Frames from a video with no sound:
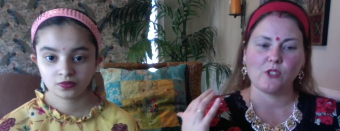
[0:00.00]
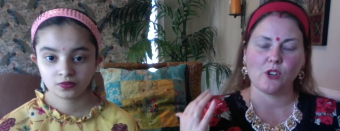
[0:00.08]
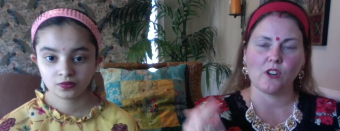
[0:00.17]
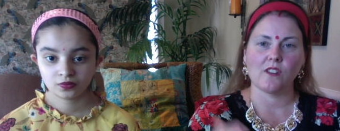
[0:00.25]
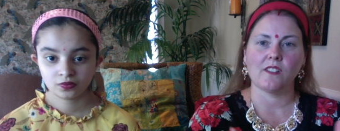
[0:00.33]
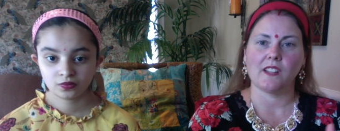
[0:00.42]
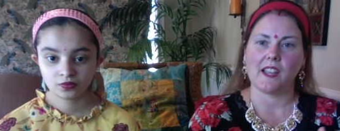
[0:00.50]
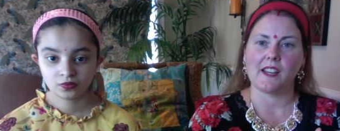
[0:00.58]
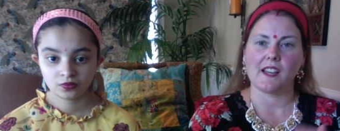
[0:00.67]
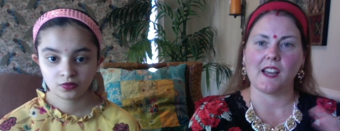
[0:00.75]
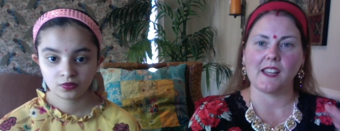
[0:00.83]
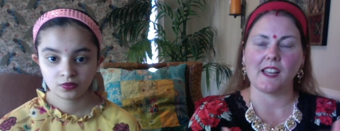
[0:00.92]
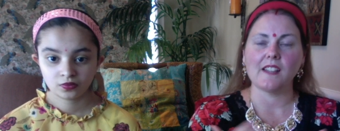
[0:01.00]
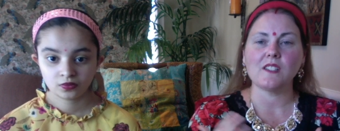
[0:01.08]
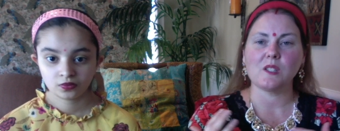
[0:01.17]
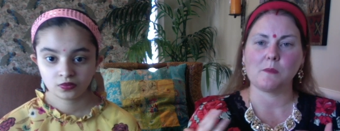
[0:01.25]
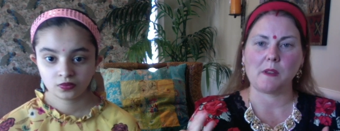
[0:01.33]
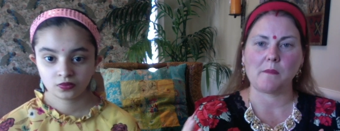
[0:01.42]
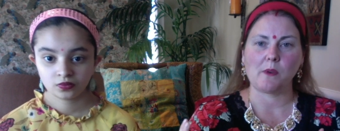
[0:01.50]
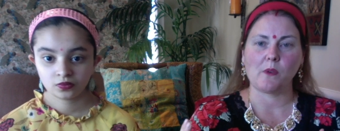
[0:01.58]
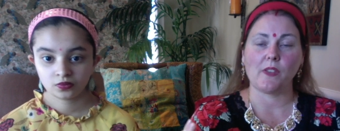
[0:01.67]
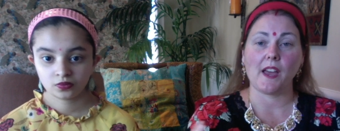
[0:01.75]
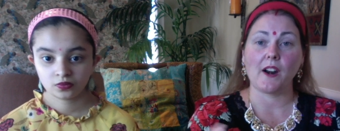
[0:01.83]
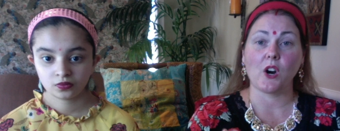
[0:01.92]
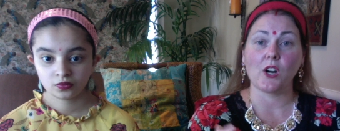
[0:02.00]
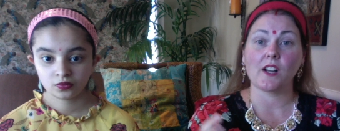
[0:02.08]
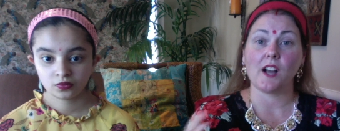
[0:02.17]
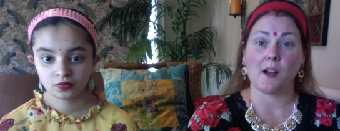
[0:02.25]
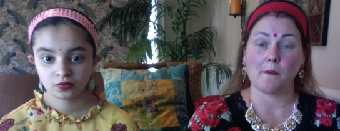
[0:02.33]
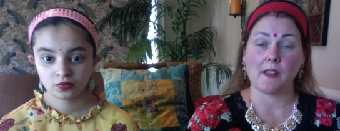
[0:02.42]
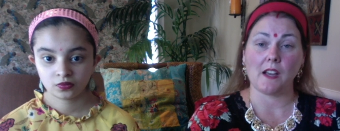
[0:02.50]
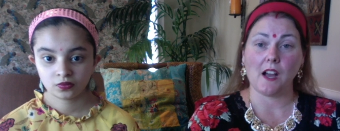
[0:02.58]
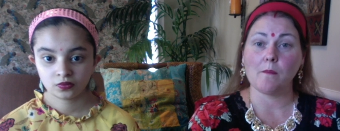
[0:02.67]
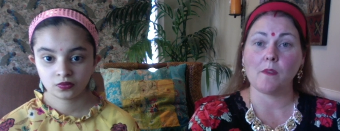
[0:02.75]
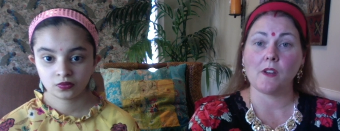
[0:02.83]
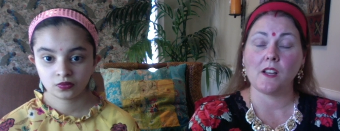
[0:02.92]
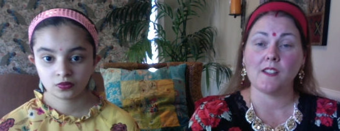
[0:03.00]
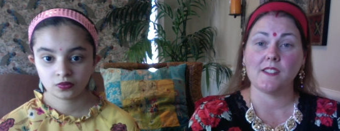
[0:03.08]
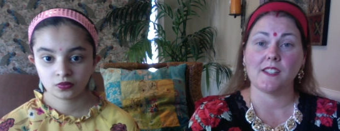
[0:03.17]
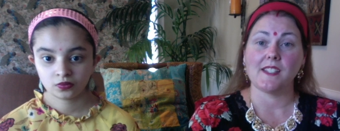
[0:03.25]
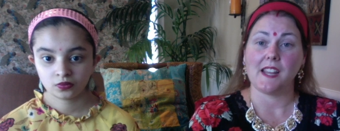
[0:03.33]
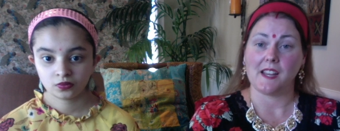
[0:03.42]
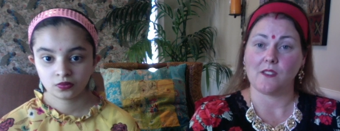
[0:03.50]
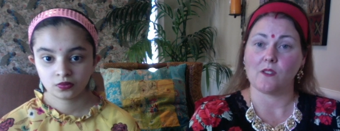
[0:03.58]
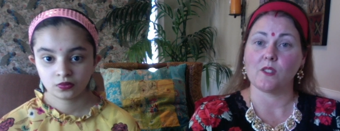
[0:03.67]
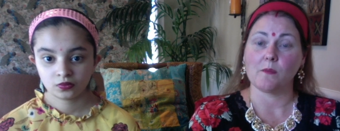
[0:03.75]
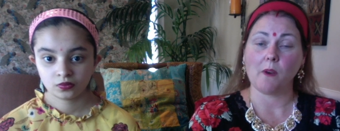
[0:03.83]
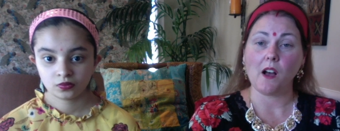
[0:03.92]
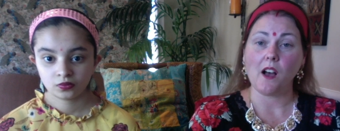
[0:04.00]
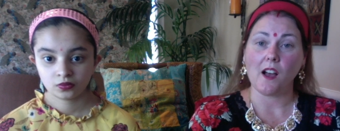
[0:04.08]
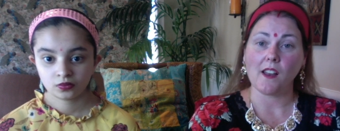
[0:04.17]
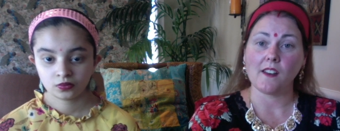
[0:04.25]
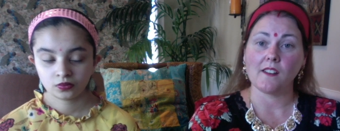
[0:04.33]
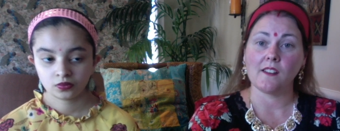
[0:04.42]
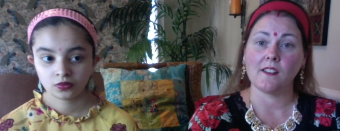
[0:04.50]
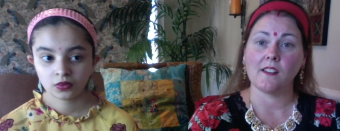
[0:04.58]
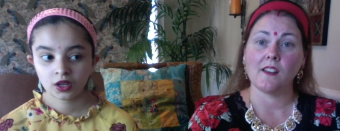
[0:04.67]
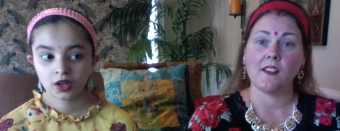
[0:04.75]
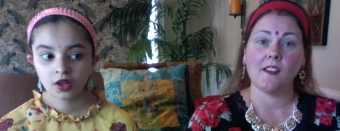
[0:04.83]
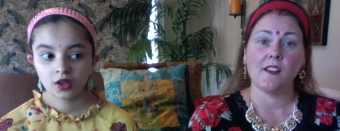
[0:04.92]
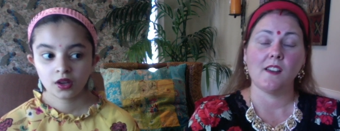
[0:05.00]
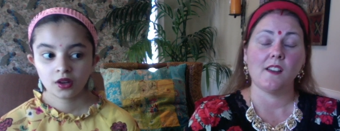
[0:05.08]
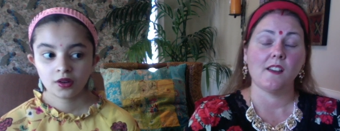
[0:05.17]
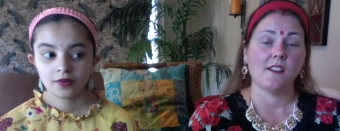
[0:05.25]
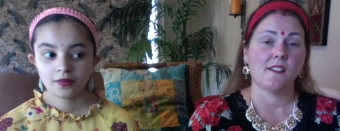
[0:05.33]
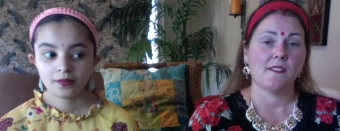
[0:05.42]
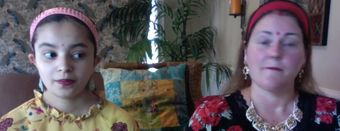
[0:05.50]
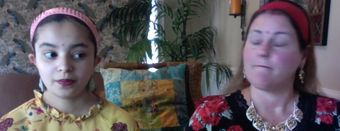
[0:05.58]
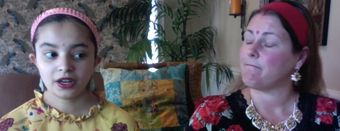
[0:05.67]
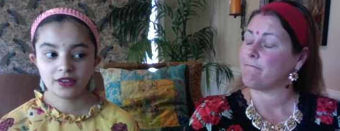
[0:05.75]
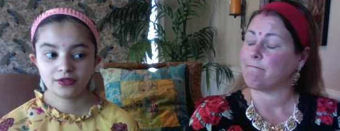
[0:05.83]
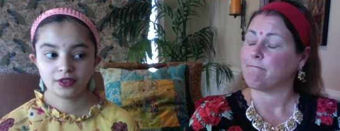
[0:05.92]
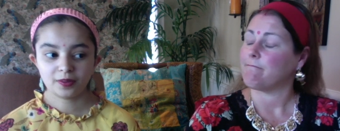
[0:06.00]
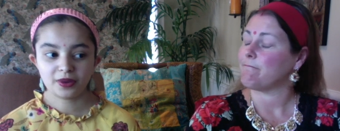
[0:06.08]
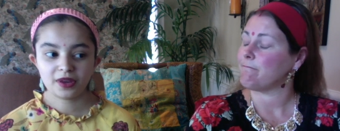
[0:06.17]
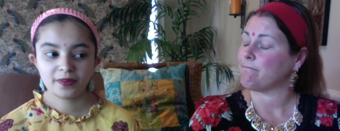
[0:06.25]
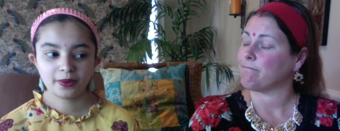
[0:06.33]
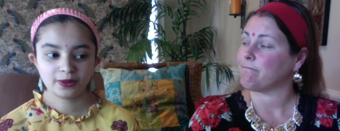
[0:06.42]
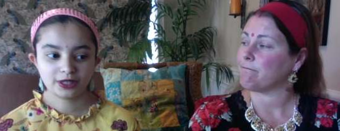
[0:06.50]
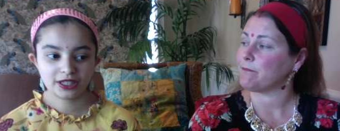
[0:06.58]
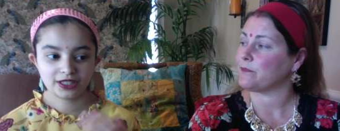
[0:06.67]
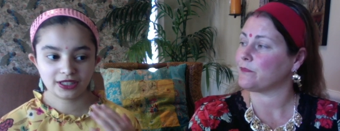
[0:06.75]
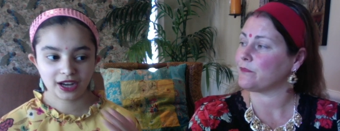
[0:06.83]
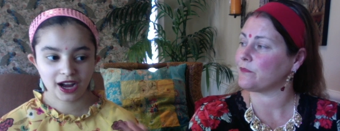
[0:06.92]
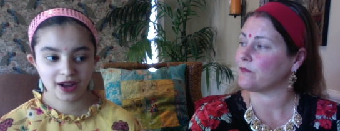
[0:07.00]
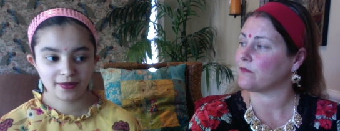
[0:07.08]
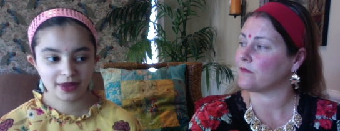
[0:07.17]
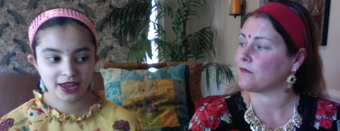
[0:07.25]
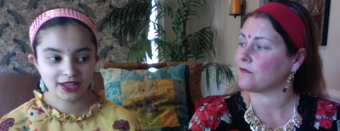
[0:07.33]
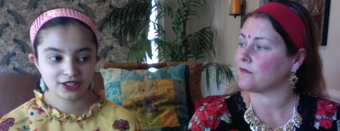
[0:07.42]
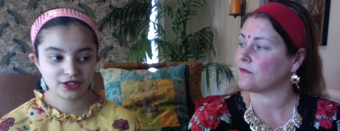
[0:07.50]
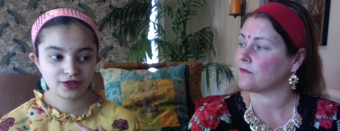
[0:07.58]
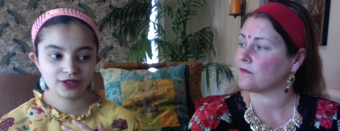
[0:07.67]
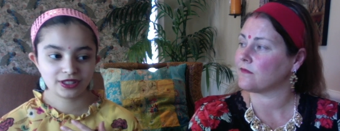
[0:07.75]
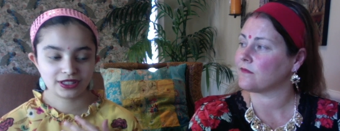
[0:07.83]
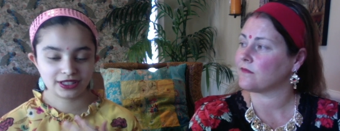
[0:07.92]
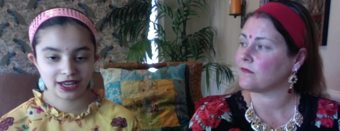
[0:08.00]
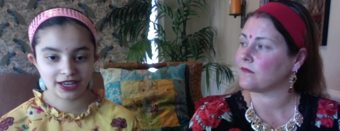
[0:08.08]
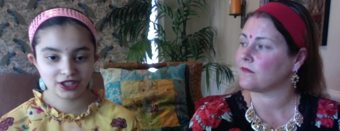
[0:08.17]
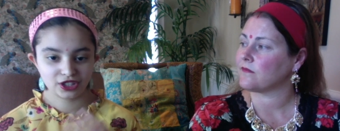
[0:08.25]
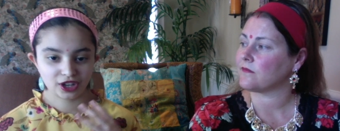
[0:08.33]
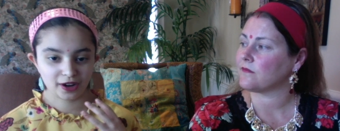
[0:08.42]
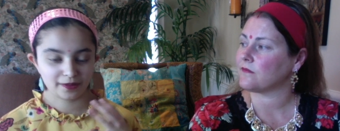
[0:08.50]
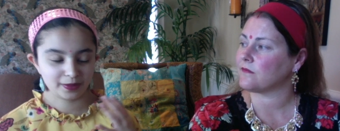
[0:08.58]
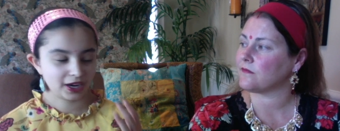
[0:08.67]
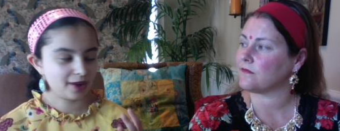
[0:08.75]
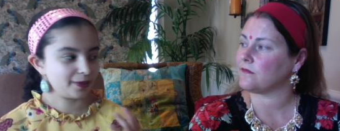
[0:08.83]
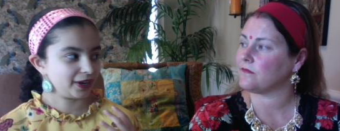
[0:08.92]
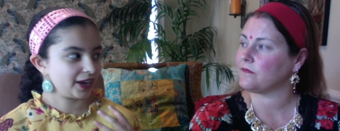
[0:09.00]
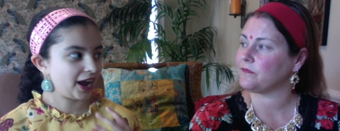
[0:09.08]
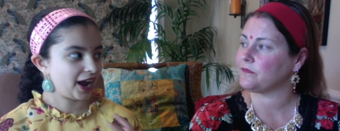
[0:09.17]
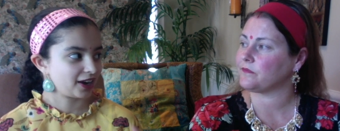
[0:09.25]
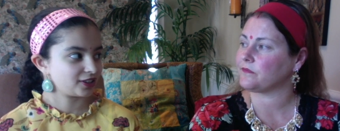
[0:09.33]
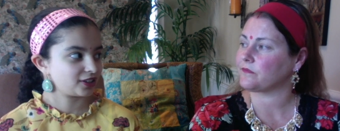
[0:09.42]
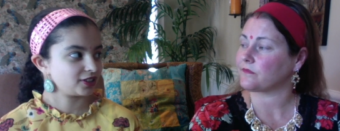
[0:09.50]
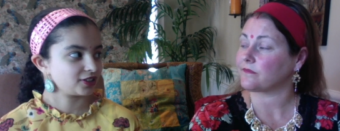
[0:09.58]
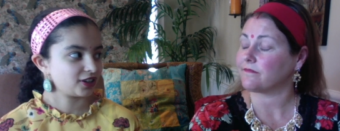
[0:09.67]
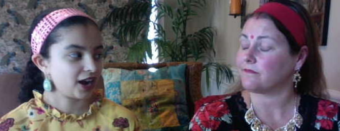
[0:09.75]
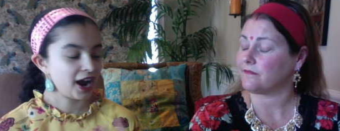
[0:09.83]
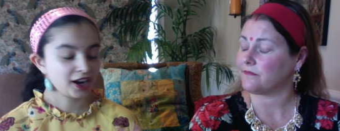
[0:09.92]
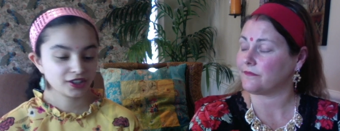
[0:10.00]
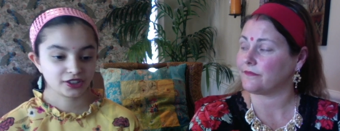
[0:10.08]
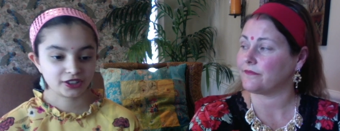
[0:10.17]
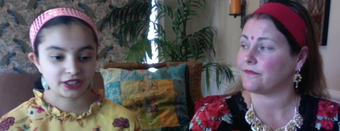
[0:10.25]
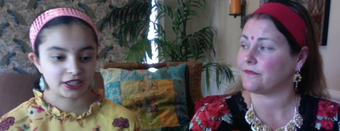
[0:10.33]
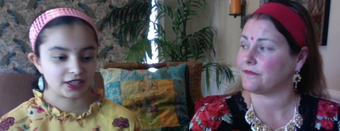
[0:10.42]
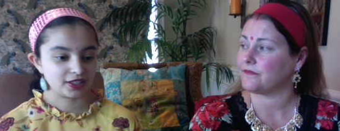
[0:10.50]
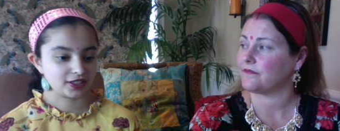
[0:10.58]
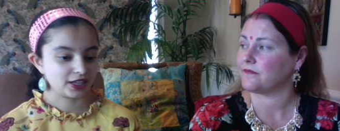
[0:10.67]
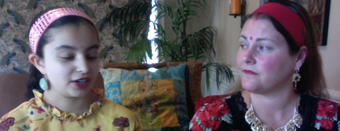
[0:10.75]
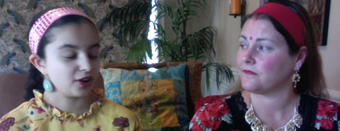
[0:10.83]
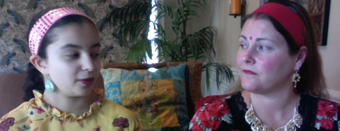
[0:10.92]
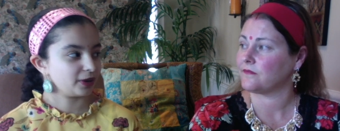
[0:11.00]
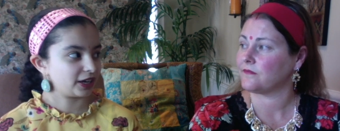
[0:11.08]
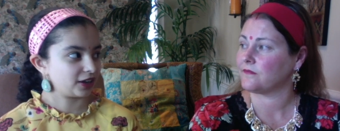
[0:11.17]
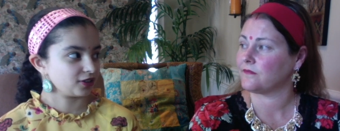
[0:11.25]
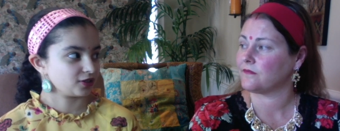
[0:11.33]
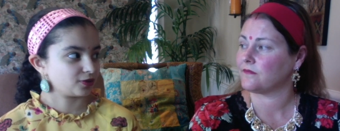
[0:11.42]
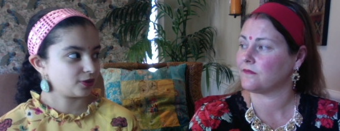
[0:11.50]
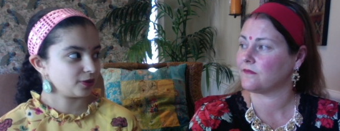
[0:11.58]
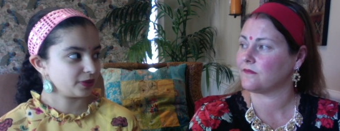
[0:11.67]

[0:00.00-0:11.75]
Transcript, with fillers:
Speaker 1: turned like against people that are coming up to take their spot. But
Speaker 2: if the people didn't come as soon as they stop becoming actors or actresses, then nobody else will